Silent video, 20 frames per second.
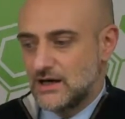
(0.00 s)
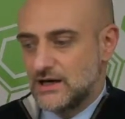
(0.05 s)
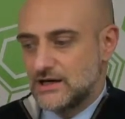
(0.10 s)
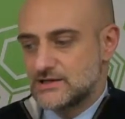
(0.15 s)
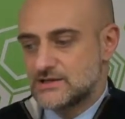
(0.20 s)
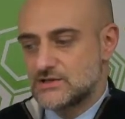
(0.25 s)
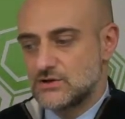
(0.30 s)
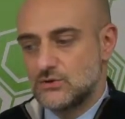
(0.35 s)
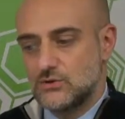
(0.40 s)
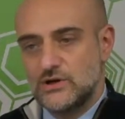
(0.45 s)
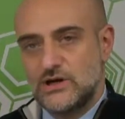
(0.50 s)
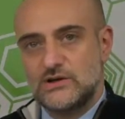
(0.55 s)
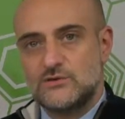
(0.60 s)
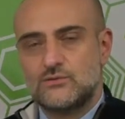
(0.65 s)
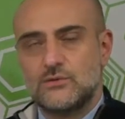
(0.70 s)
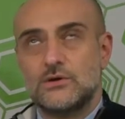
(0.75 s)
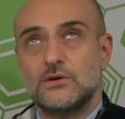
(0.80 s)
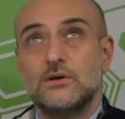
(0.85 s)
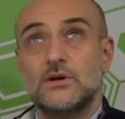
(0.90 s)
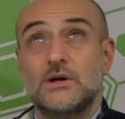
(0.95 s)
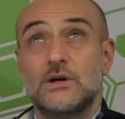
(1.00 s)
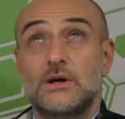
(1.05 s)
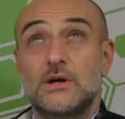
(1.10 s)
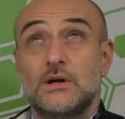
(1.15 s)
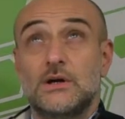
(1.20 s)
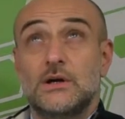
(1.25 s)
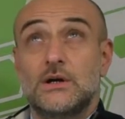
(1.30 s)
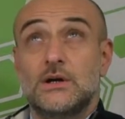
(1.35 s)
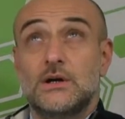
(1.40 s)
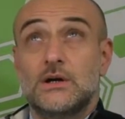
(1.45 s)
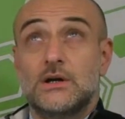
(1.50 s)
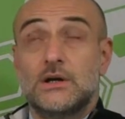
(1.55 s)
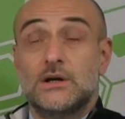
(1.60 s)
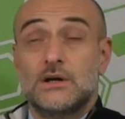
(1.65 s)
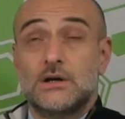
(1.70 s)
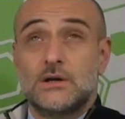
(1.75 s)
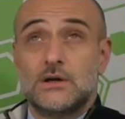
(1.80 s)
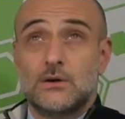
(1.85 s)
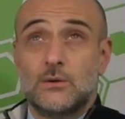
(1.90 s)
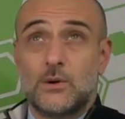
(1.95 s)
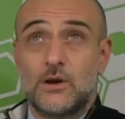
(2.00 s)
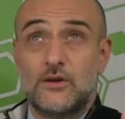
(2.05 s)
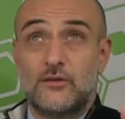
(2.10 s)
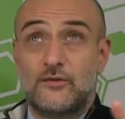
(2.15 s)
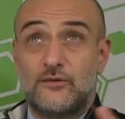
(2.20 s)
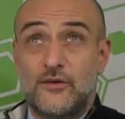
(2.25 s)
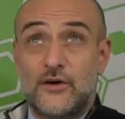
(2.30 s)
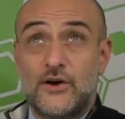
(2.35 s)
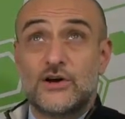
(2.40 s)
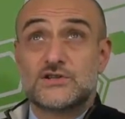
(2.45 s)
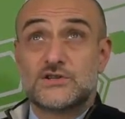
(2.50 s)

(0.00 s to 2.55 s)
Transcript: So it will. The first